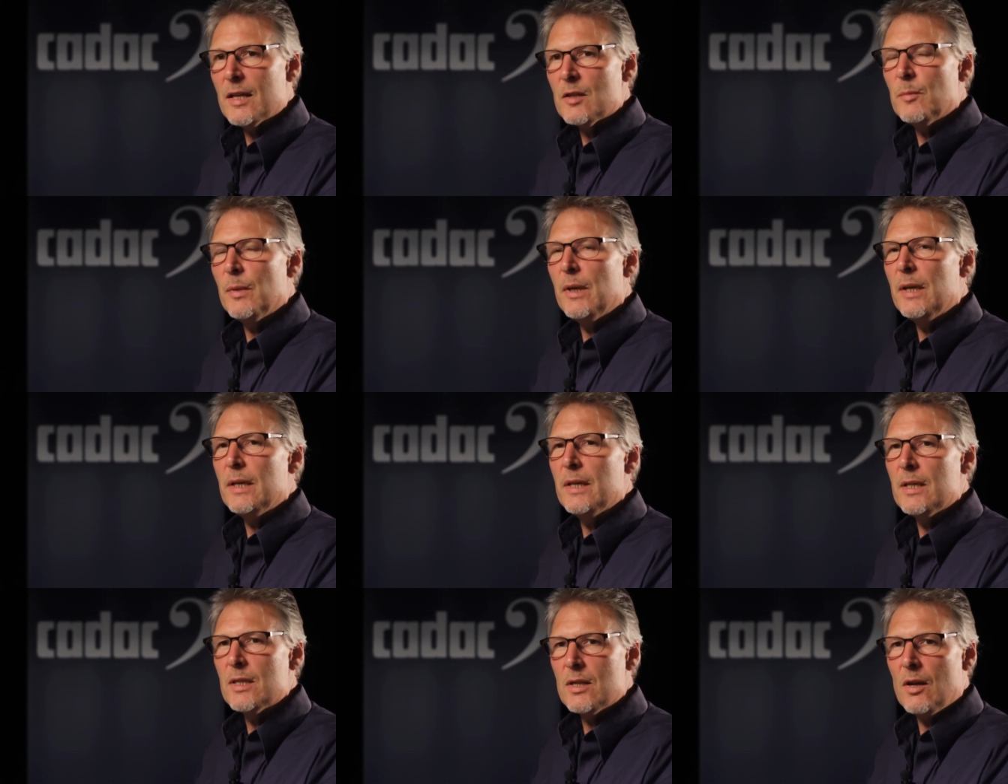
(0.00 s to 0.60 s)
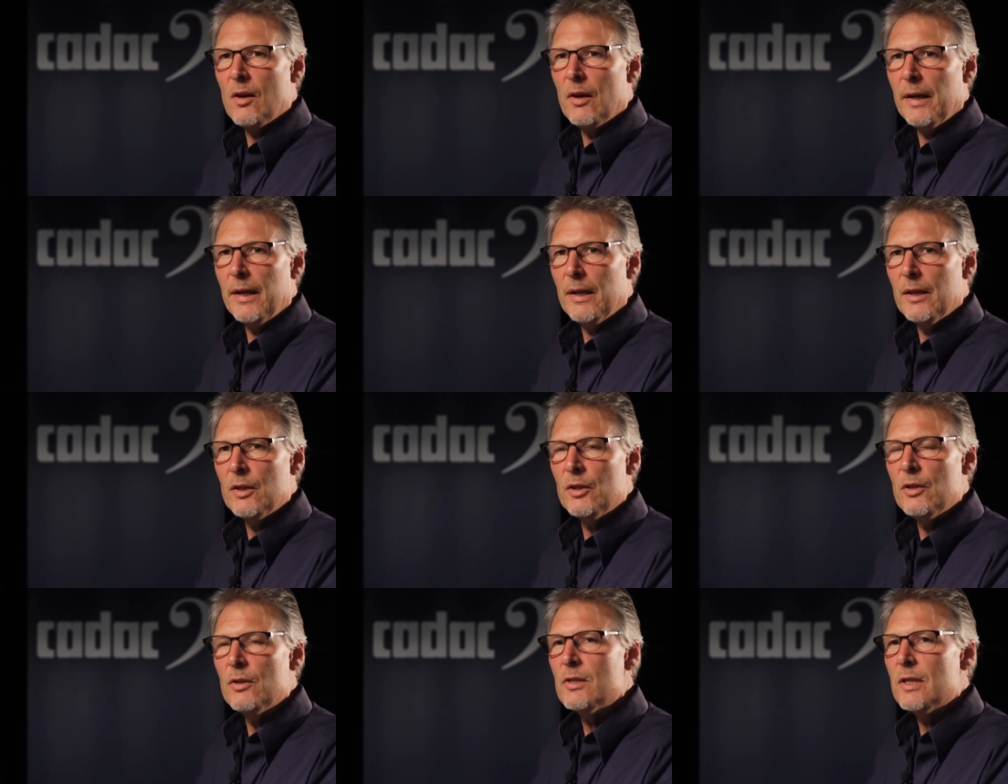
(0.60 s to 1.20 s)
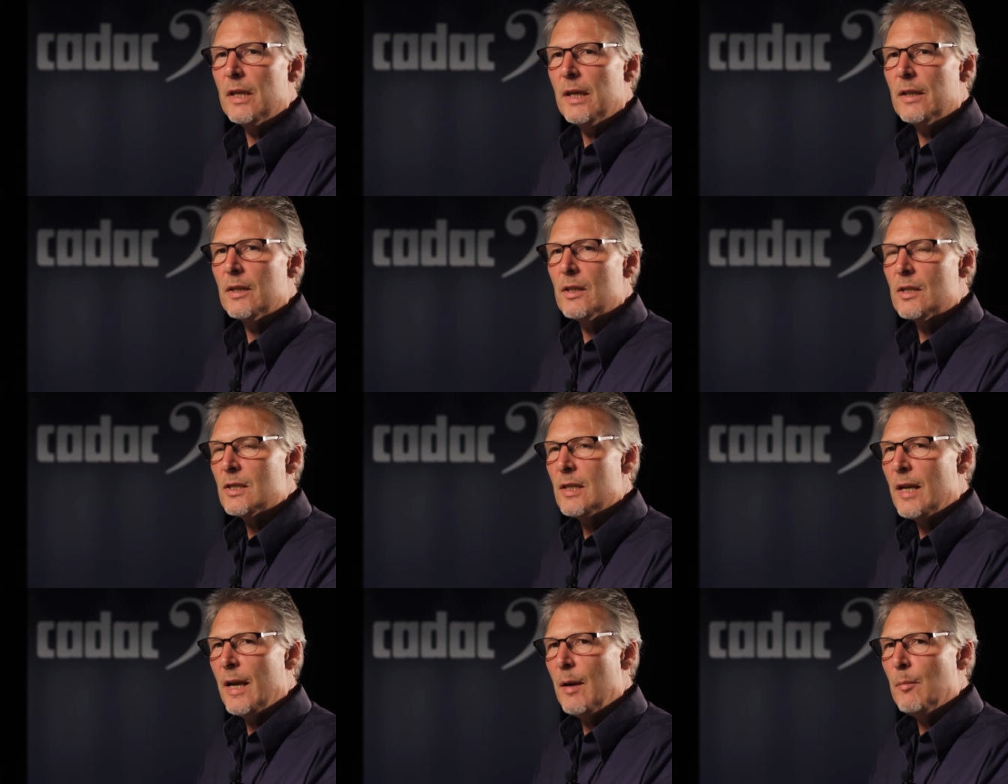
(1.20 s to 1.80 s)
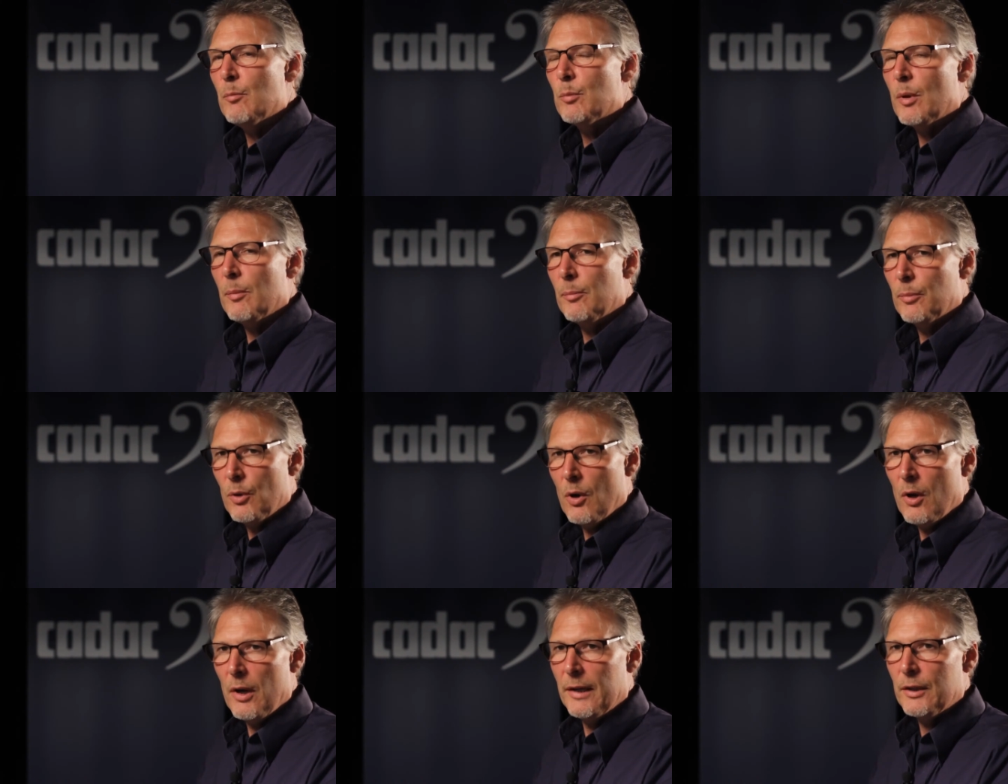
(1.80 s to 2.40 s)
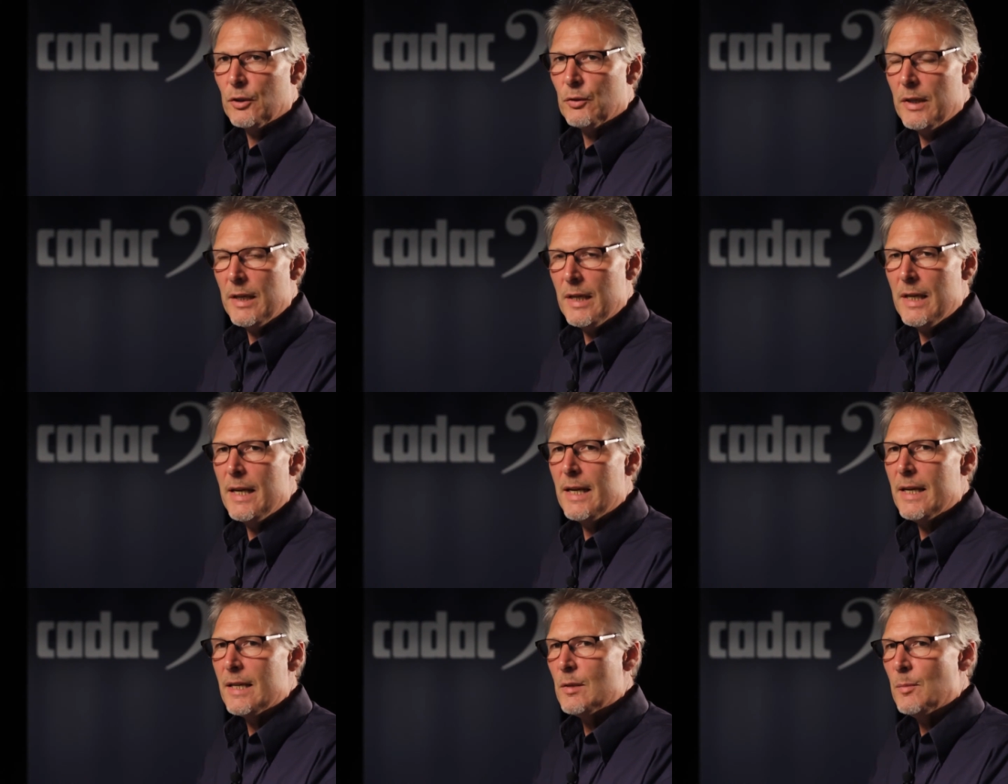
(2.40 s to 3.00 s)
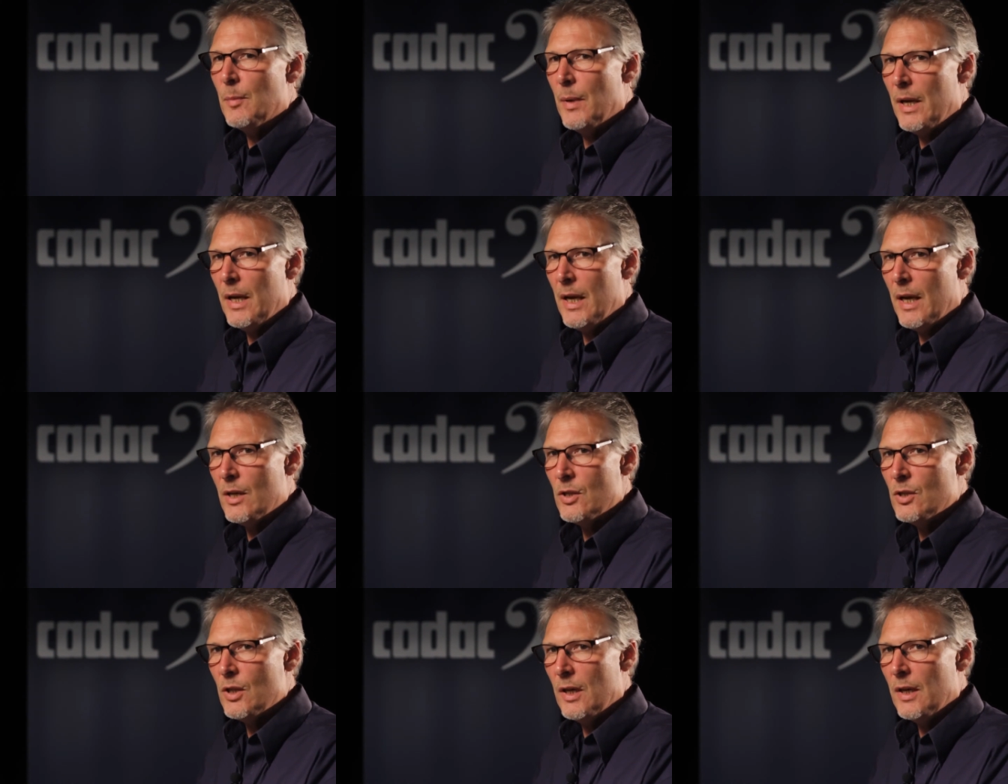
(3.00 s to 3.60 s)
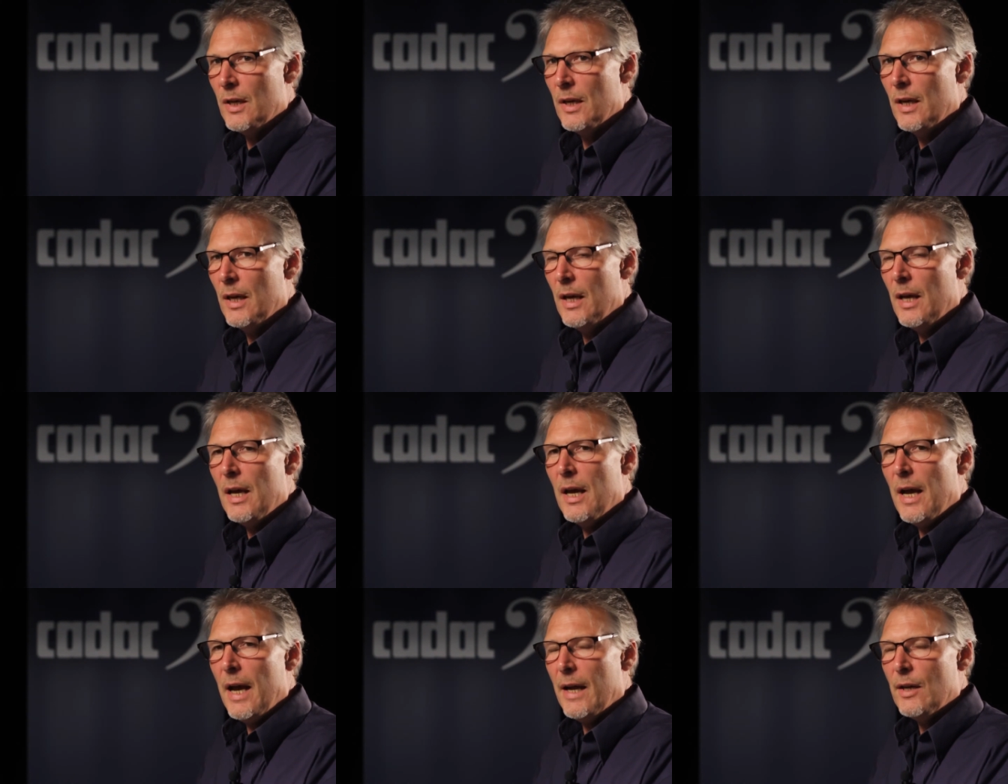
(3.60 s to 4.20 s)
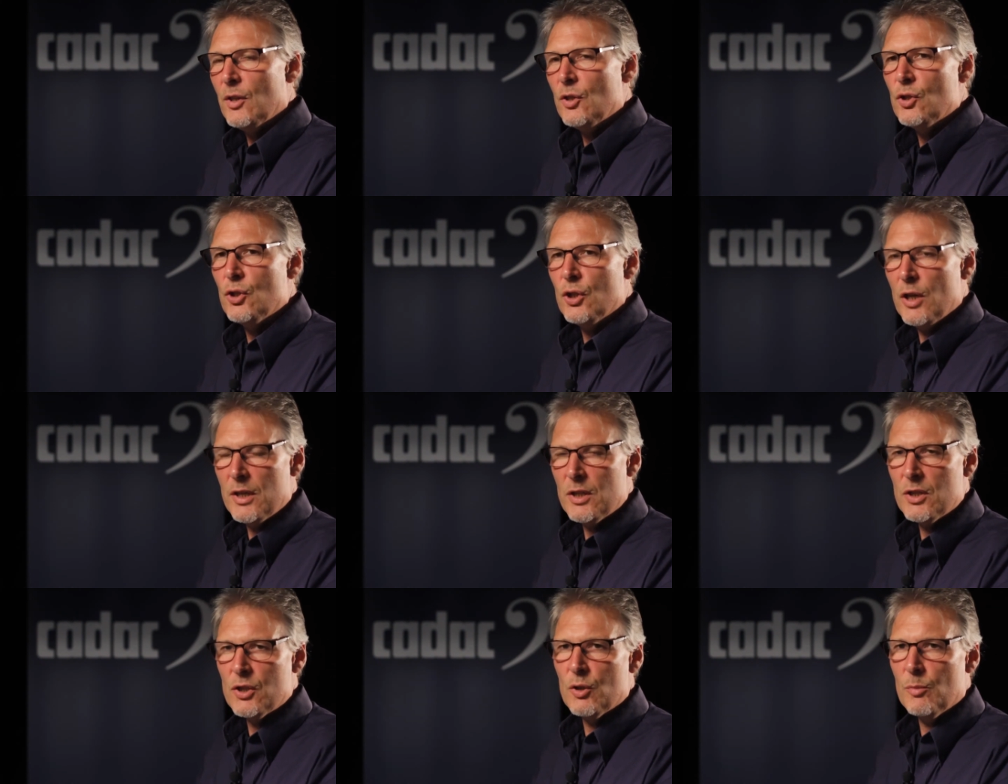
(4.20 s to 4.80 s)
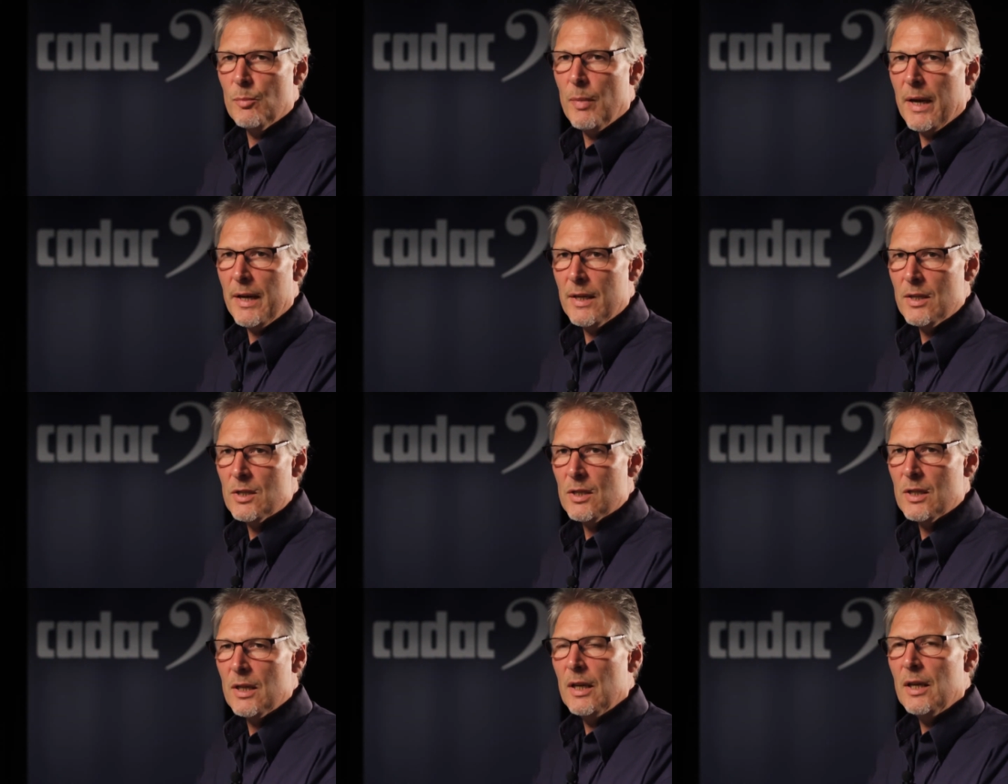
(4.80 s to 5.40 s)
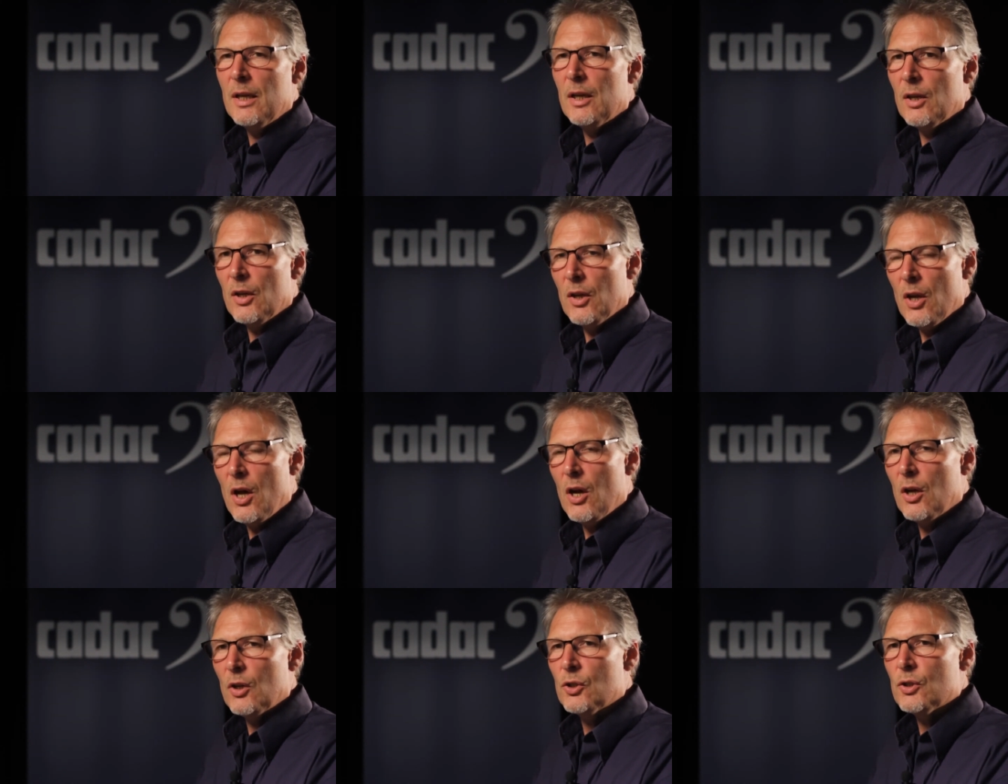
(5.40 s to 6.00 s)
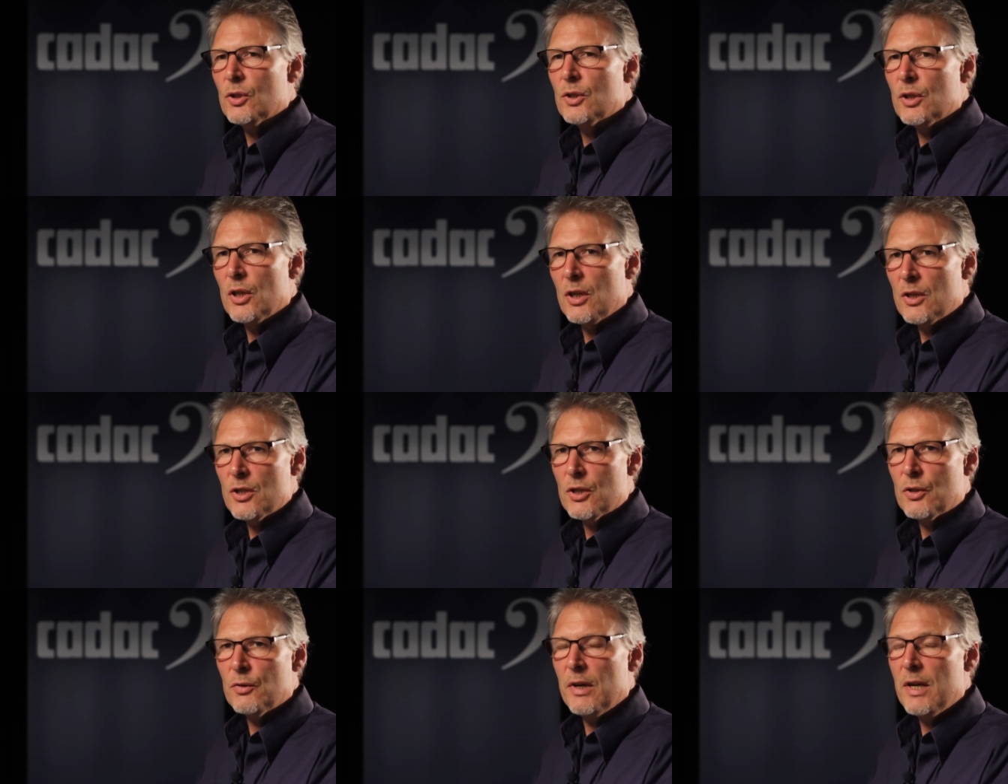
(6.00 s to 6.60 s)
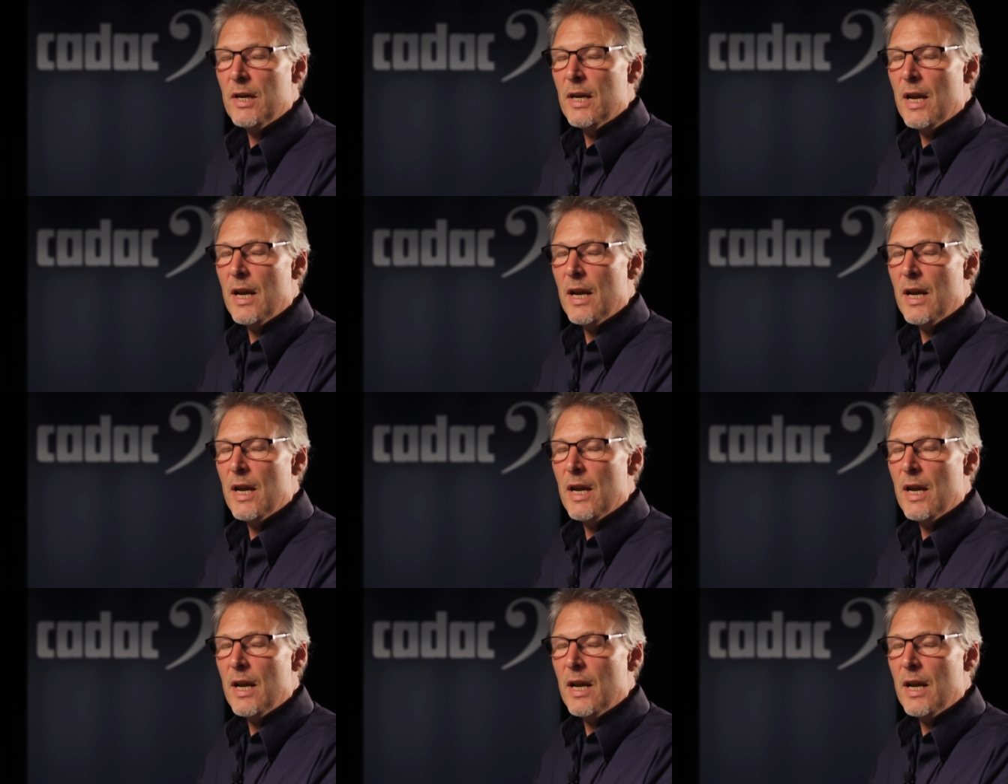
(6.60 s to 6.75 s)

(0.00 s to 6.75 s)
has been designed using the same proprietary DSP engine and gesture-based large touchscreen